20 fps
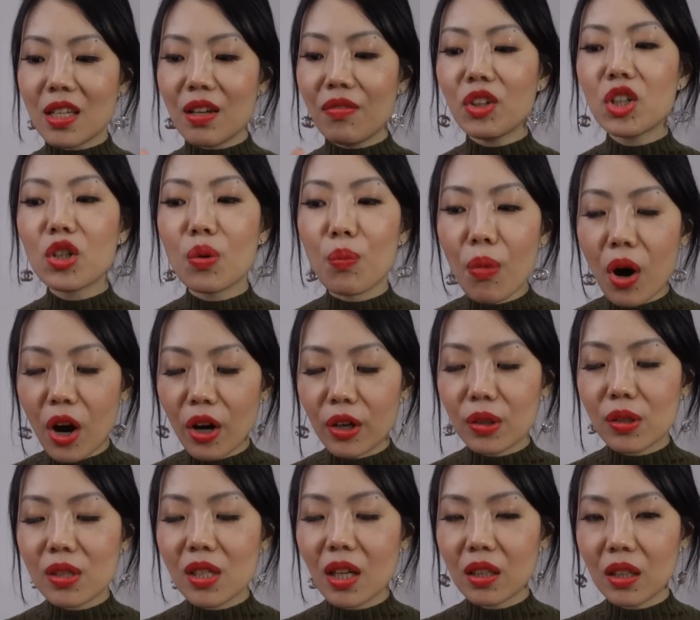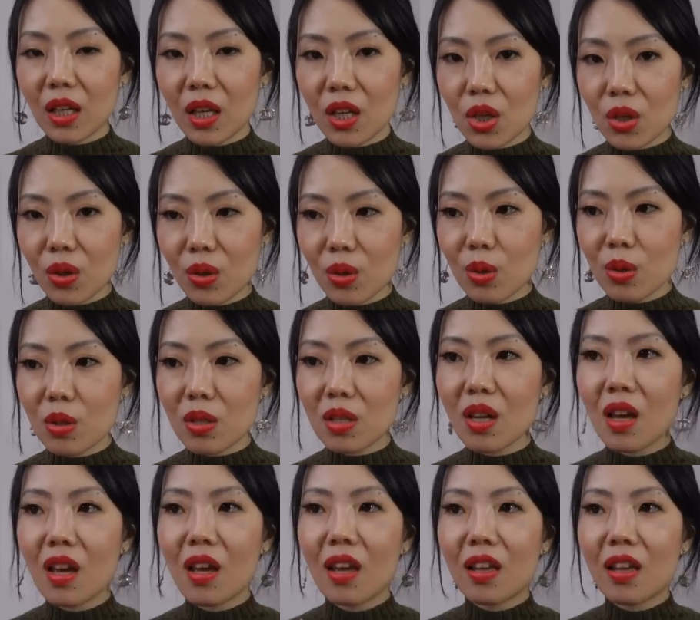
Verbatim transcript: even the models that they use,